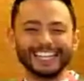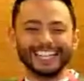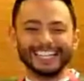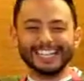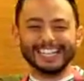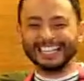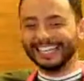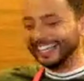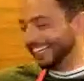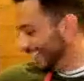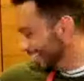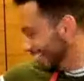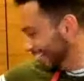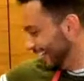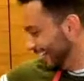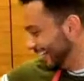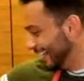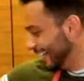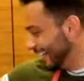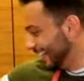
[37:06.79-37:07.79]

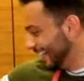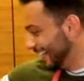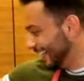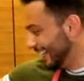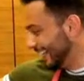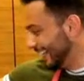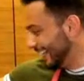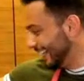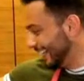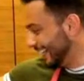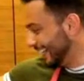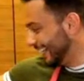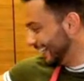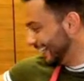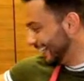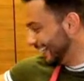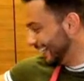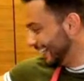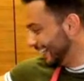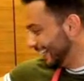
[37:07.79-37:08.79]

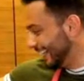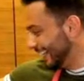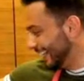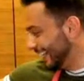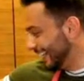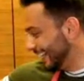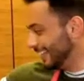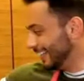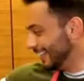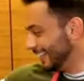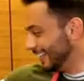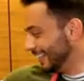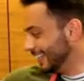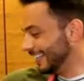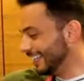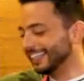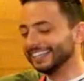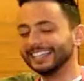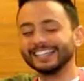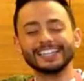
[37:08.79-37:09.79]

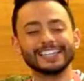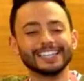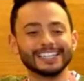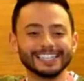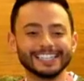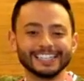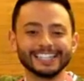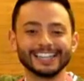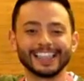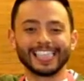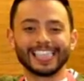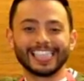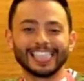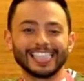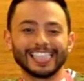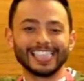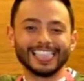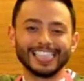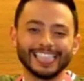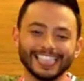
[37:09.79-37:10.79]

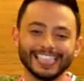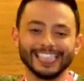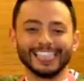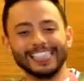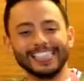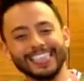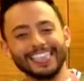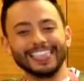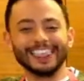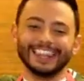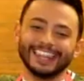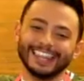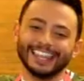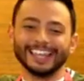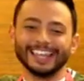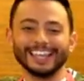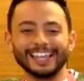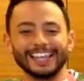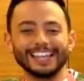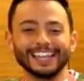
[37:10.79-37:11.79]

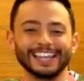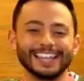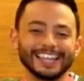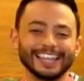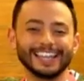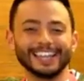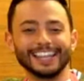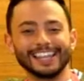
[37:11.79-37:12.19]
(silence)